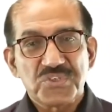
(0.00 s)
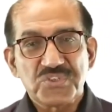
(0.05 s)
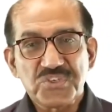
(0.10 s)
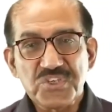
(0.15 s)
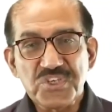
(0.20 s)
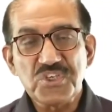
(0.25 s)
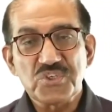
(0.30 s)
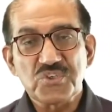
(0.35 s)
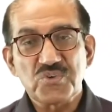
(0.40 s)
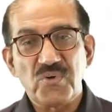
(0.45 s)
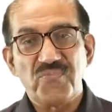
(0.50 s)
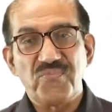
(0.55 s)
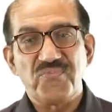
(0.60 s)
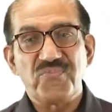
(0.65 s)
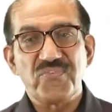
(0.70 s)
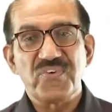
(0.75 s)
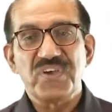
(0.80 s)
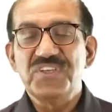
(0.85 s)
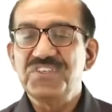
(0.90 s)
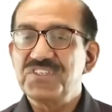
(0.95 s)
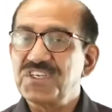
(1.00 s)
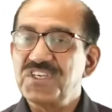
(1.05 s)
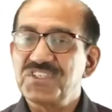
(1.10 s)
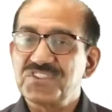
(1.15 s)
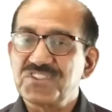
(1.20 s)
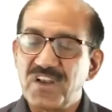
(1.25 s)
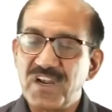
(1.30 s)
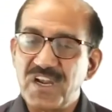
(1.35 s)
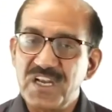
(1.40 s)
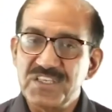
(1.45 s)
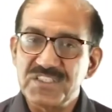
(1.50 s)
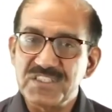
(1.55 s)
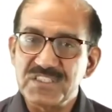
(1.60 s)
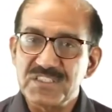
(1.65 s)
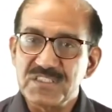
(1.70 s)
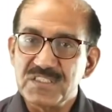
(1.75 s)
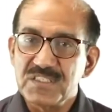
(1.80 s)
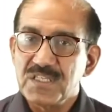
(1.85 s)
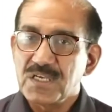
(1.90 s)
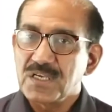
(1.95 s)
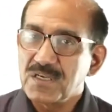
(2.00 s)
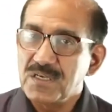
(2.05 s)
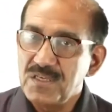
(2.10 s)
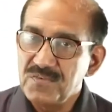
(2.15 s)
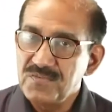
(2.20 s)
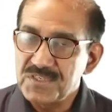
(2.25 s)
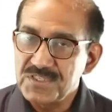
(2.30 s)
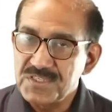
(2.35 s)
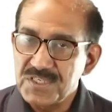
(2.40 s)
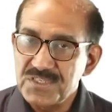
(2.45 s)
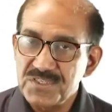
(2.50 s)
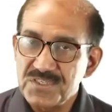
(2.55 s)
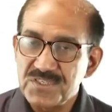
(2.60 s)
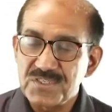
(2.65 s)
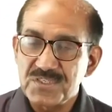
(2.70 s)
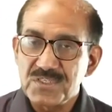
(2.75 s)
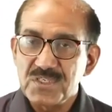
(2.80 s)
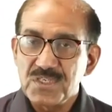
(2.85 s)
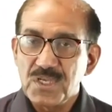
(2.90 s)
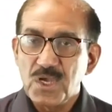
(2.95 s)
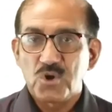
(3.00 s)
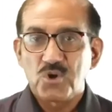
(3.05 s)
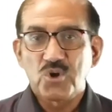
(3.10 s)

C's of international relation: convergence,